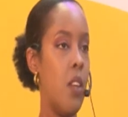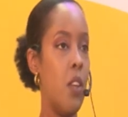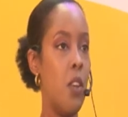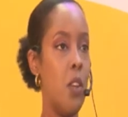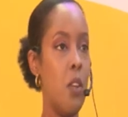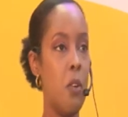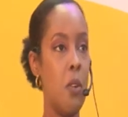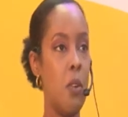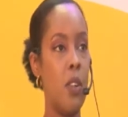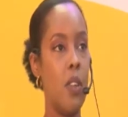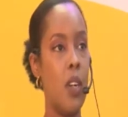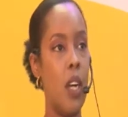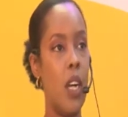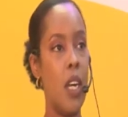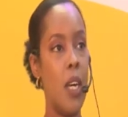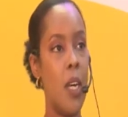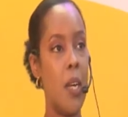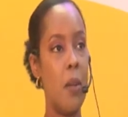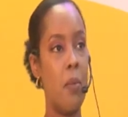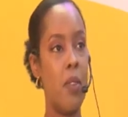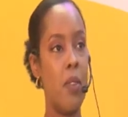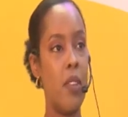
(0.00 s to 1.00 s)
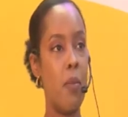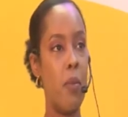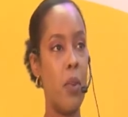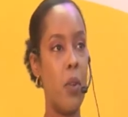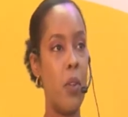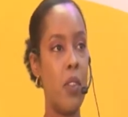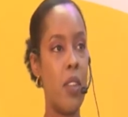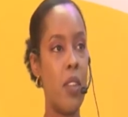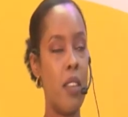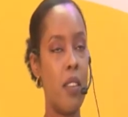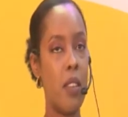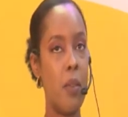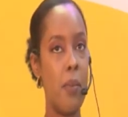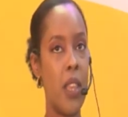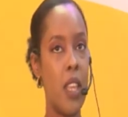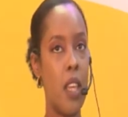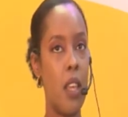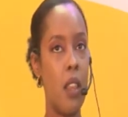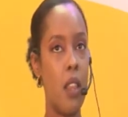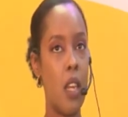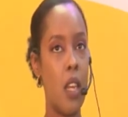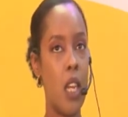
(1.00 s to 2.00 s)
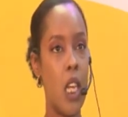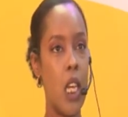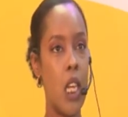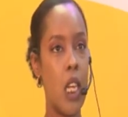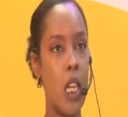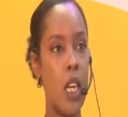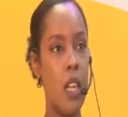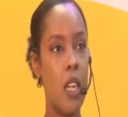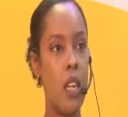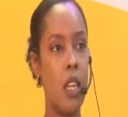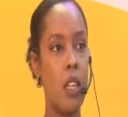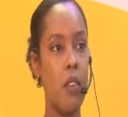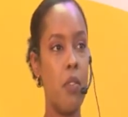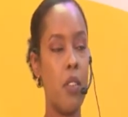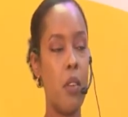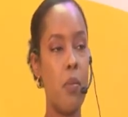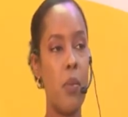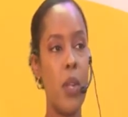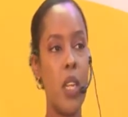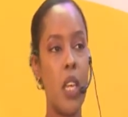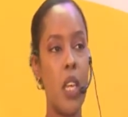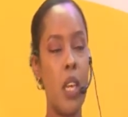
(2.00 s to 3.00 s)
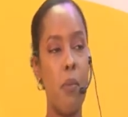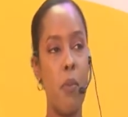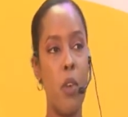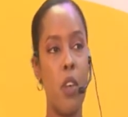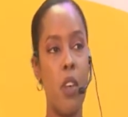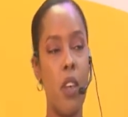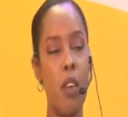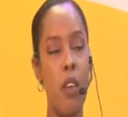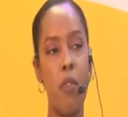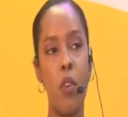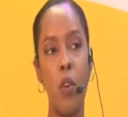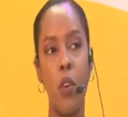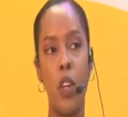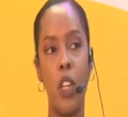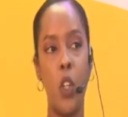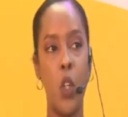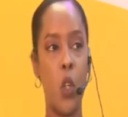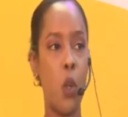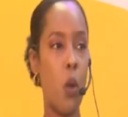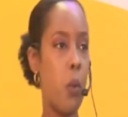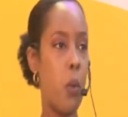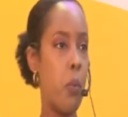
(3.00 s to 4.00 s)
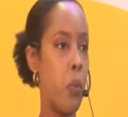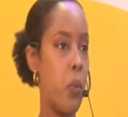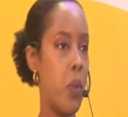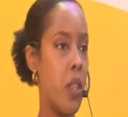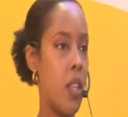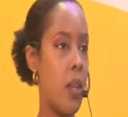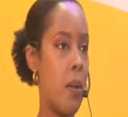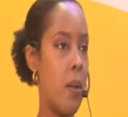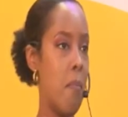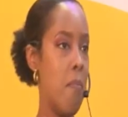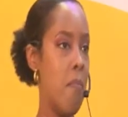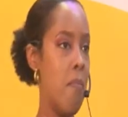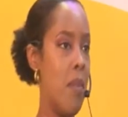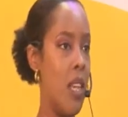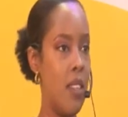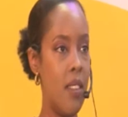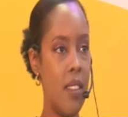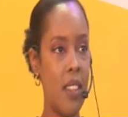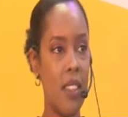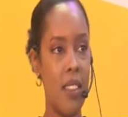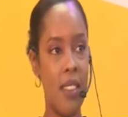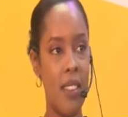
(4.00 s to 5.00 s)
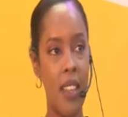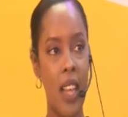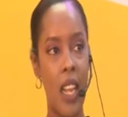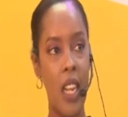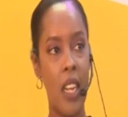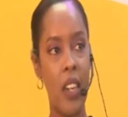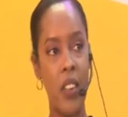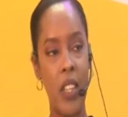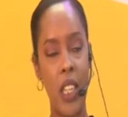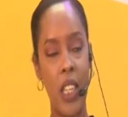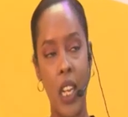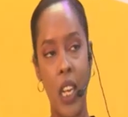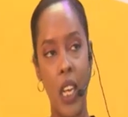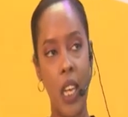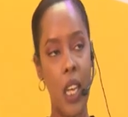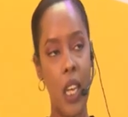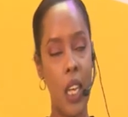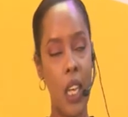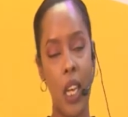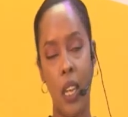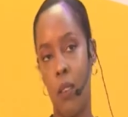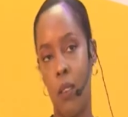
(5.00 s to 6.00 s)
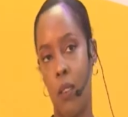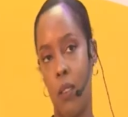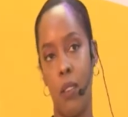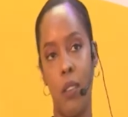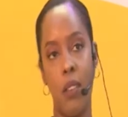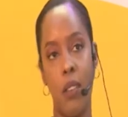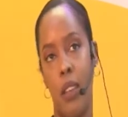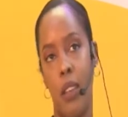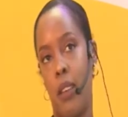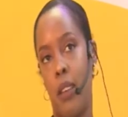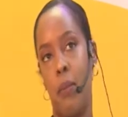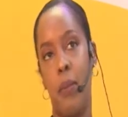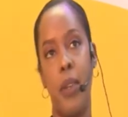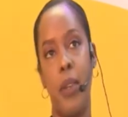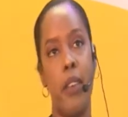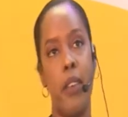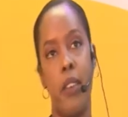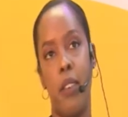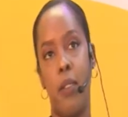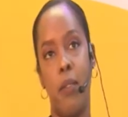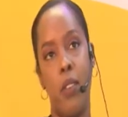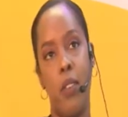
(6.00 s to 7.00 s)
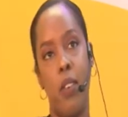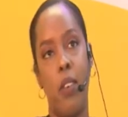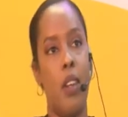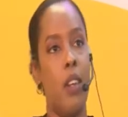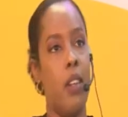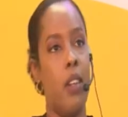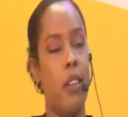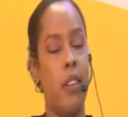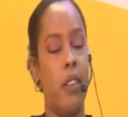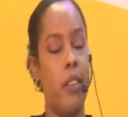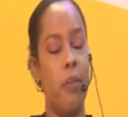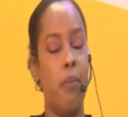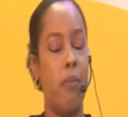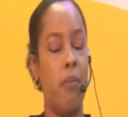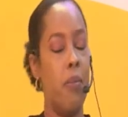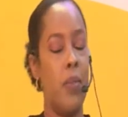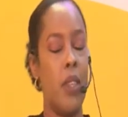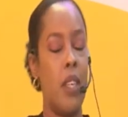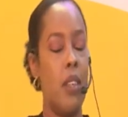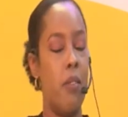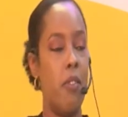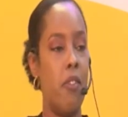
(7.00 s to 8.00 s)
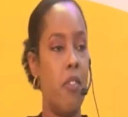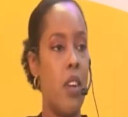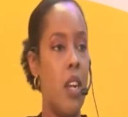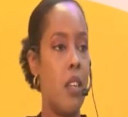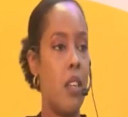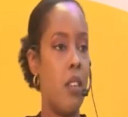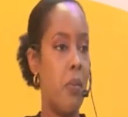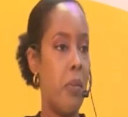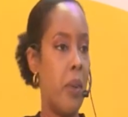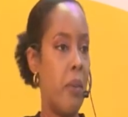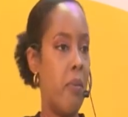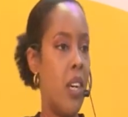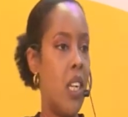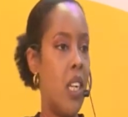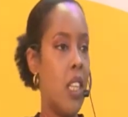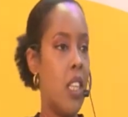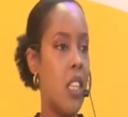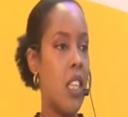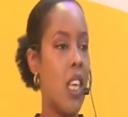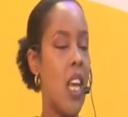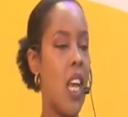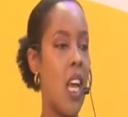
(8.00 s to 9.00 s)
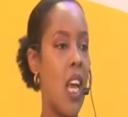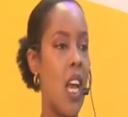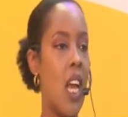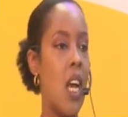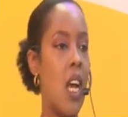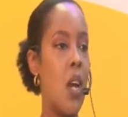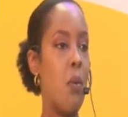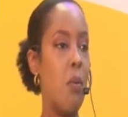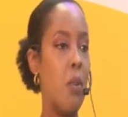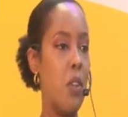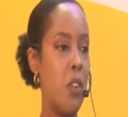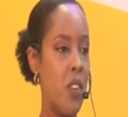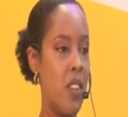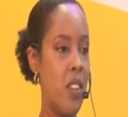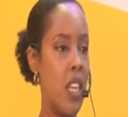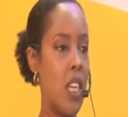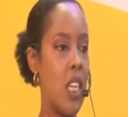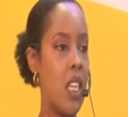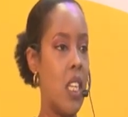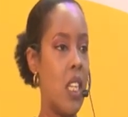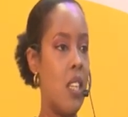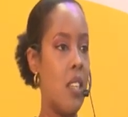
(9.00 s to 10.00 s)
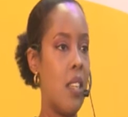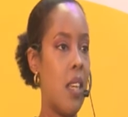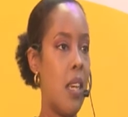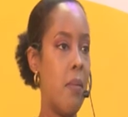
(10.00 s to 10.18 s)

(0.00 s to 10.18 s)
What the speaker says: You know, someone was asking me the other day, Dana, if someone gave you a job with an amazing salary, like, I don't know, $10 million francs per month, would you take it?